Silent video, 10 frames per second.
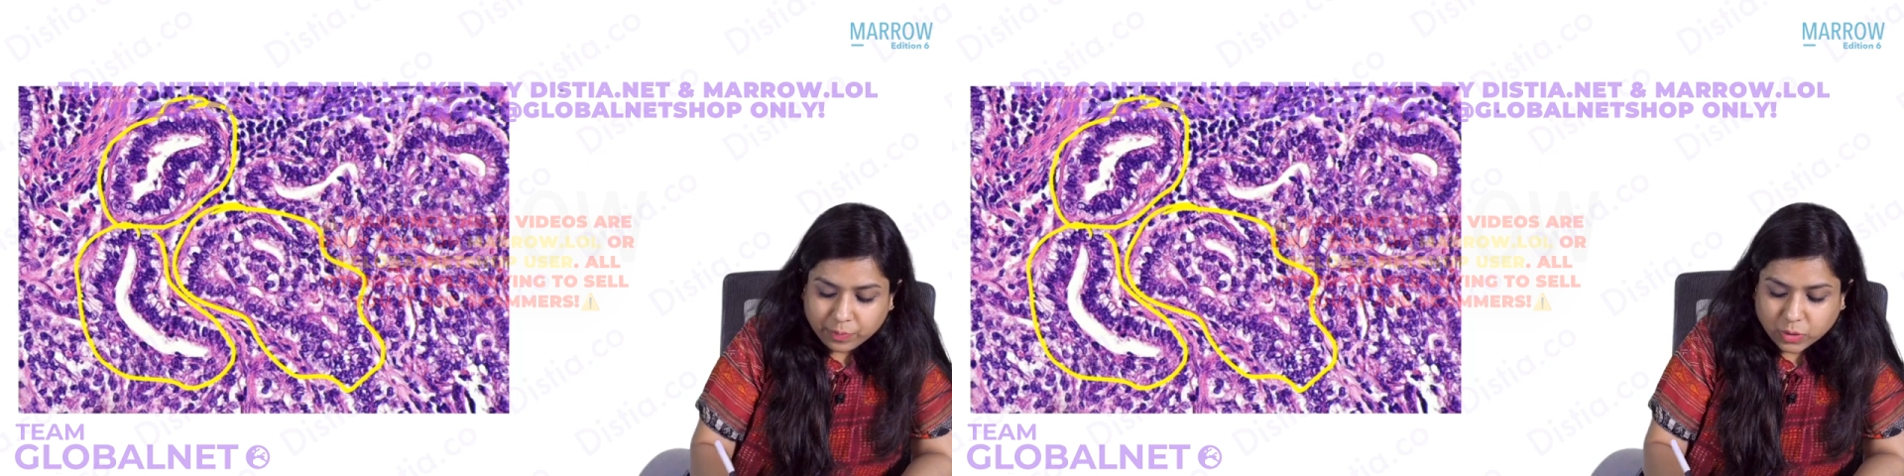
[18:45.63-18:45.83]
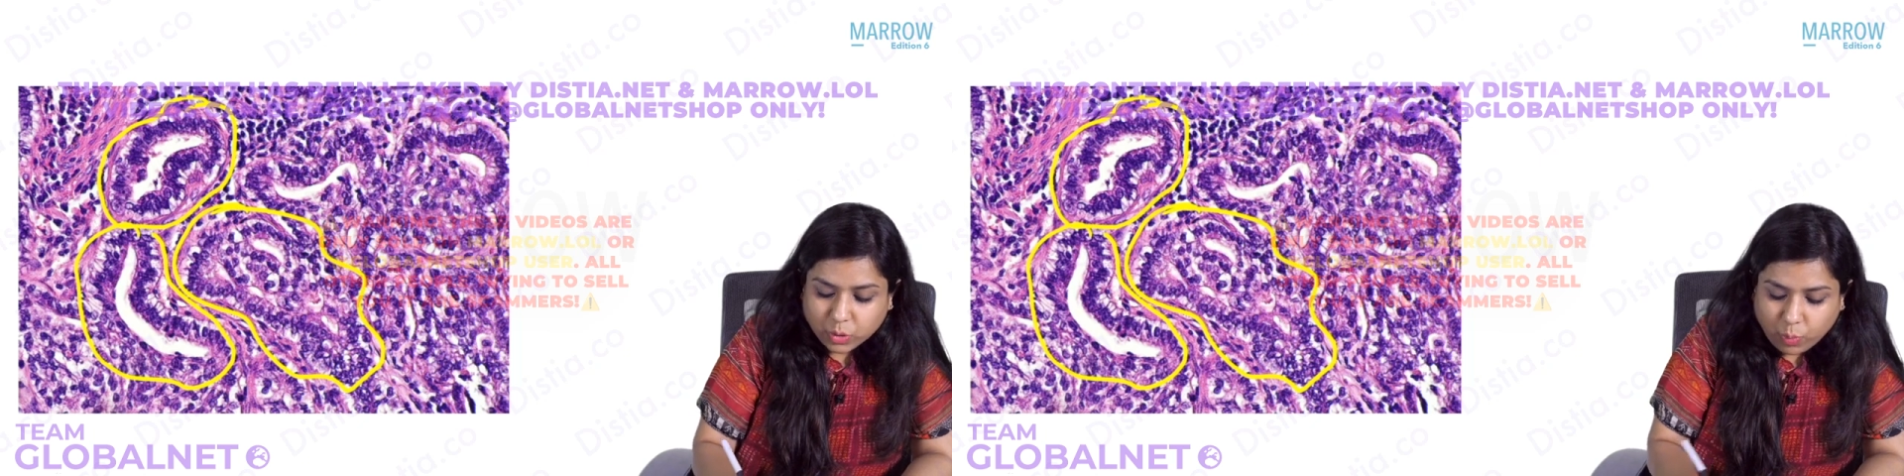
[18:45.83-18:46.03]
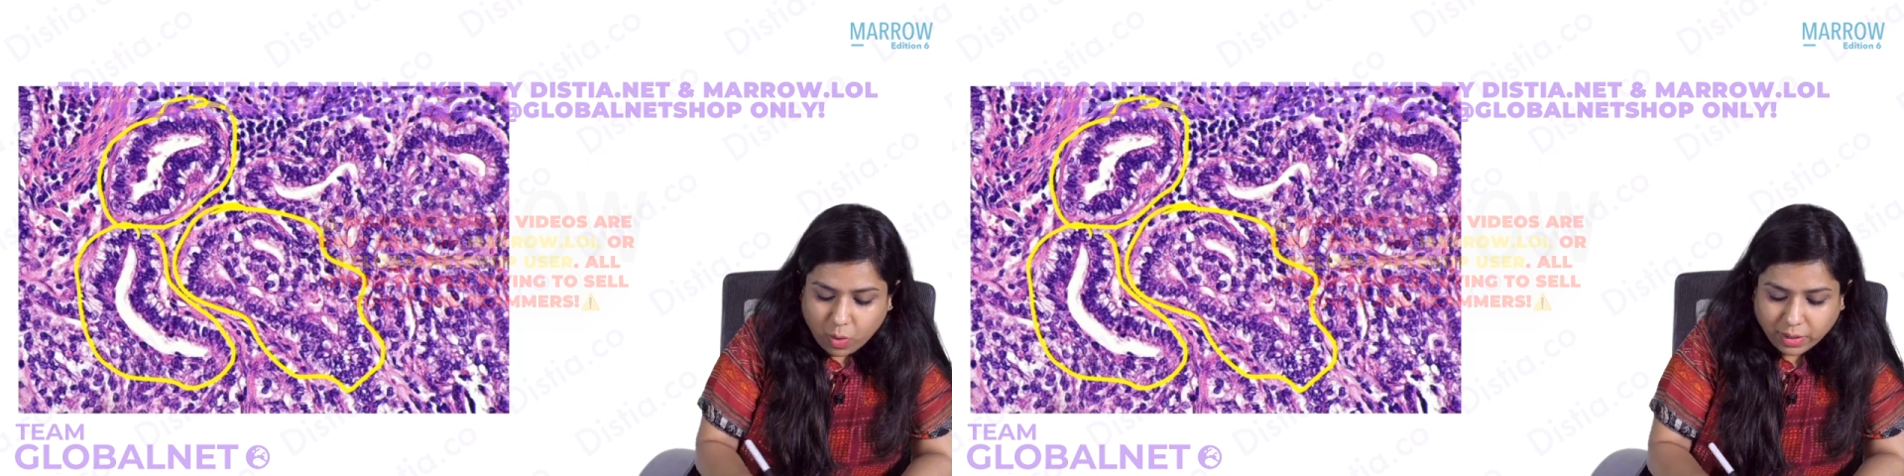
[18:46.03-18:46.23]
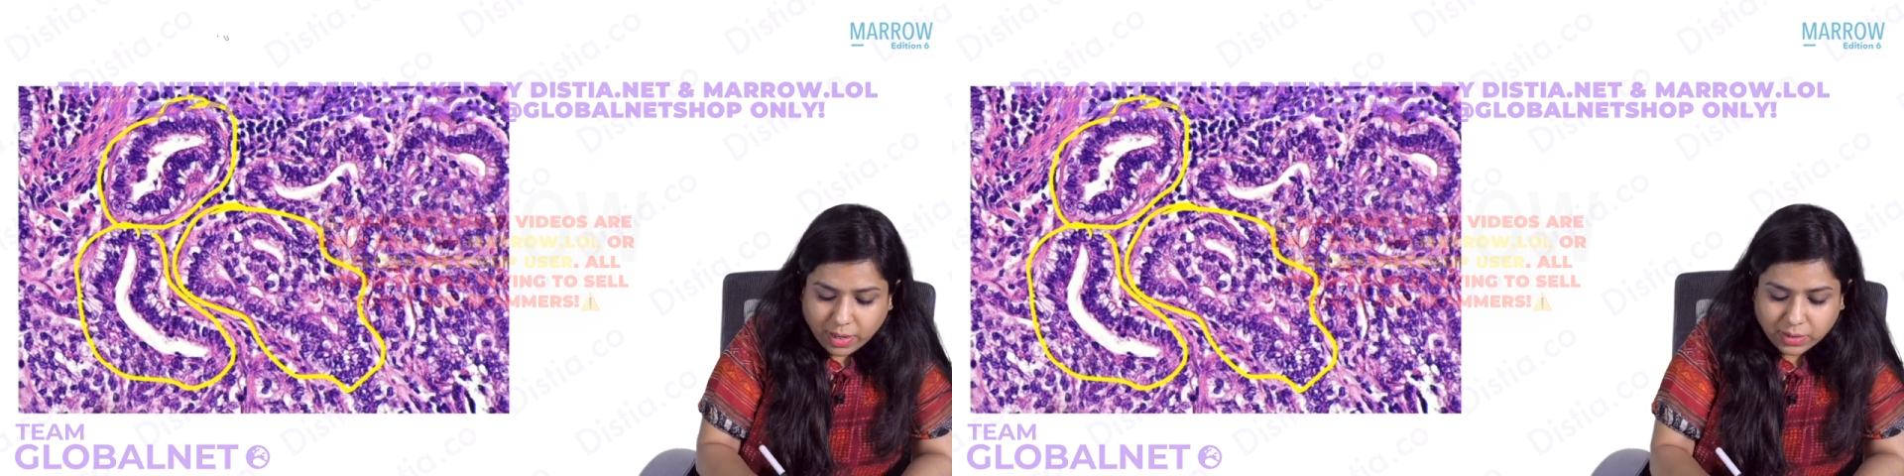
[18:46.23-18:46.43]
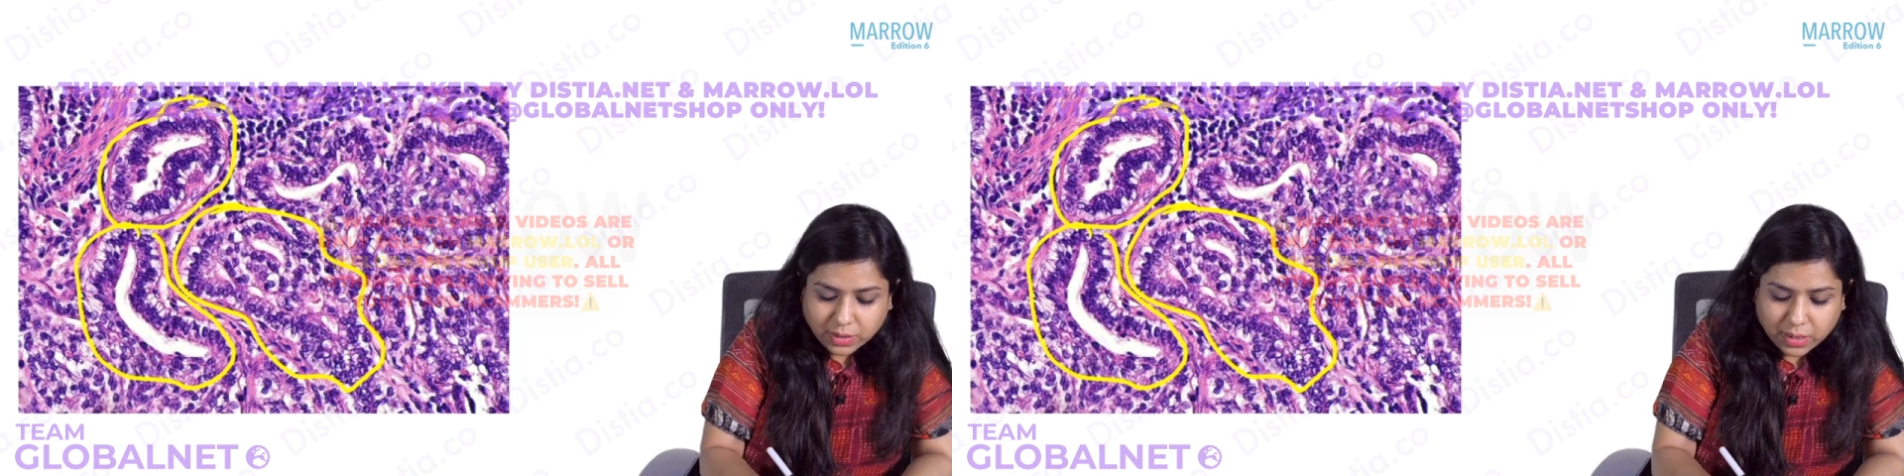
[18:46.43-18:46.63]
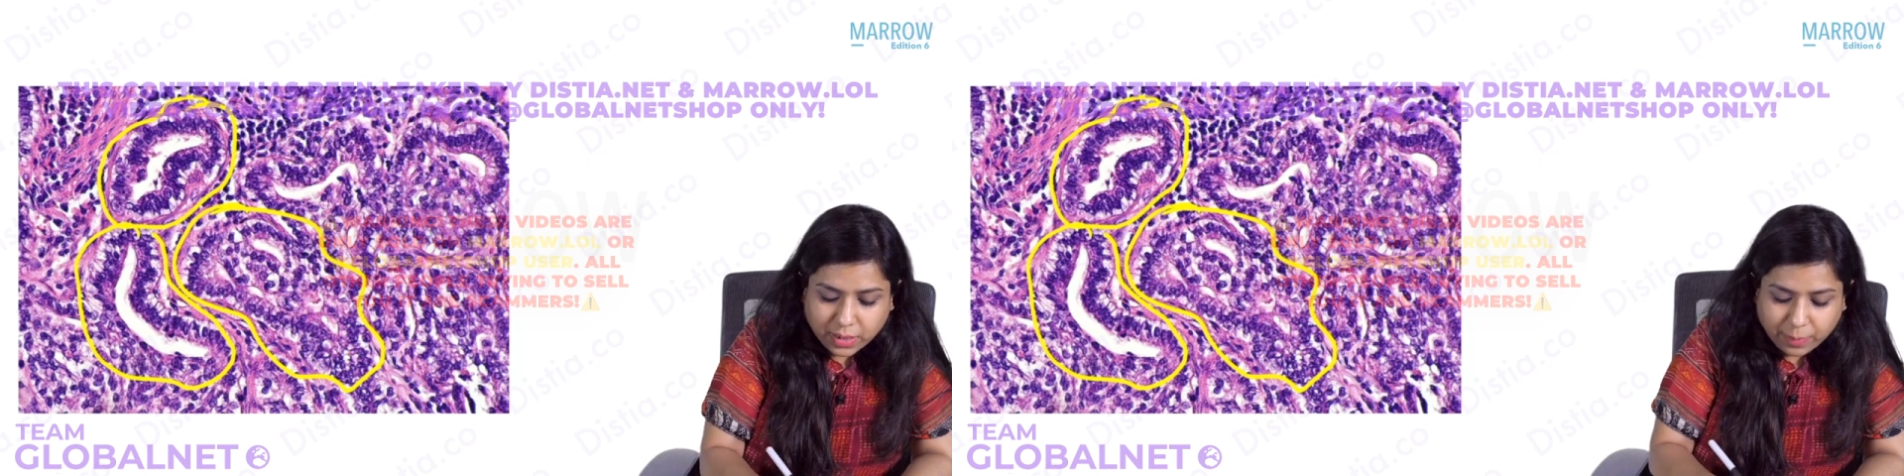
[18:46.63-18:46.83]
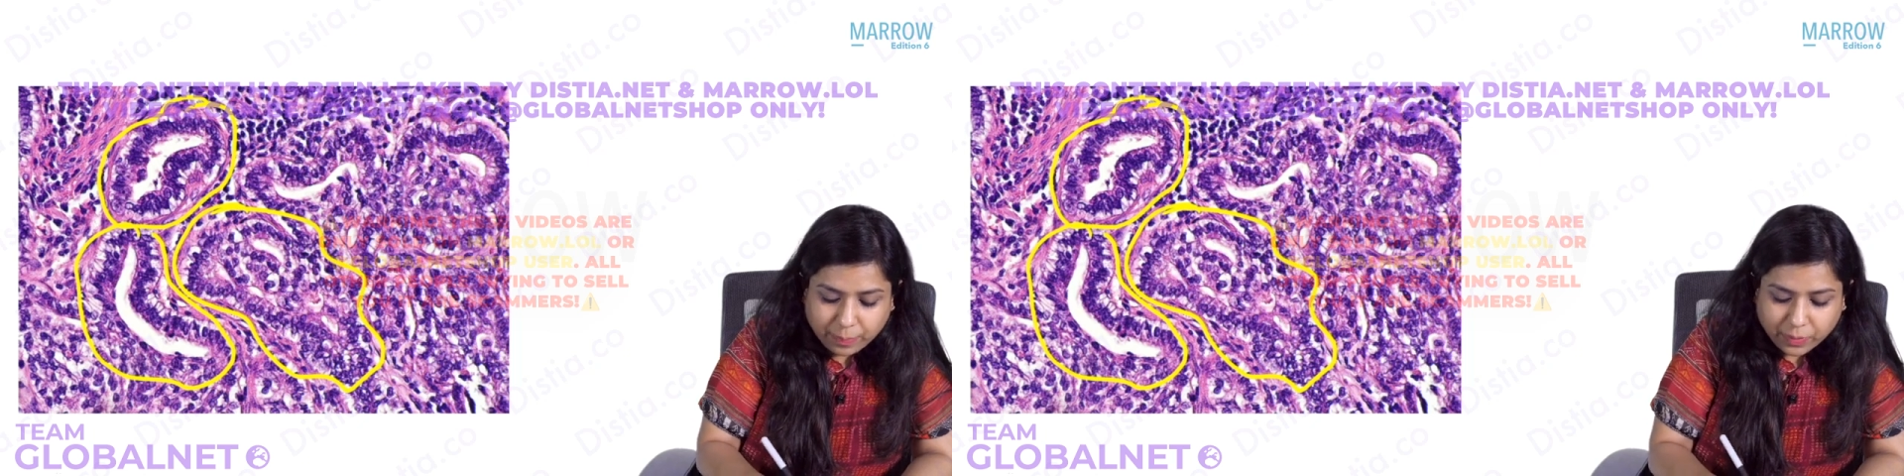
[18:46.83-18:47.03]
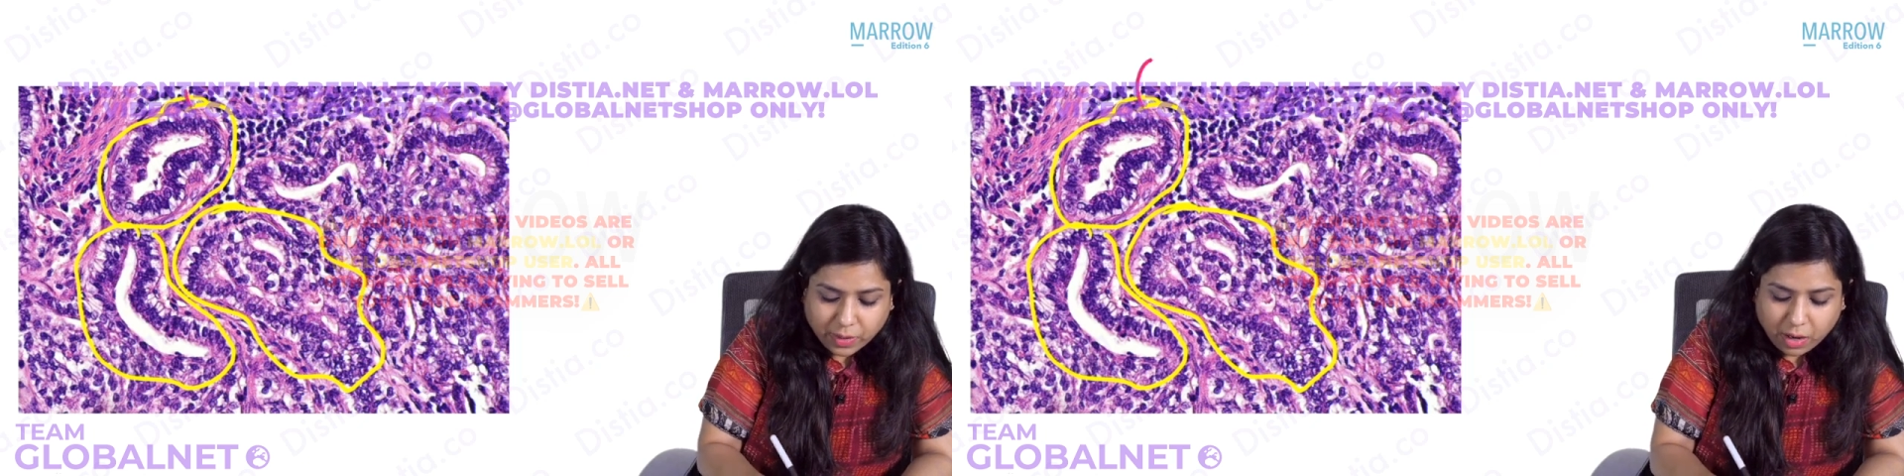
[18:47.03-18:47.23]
So what I see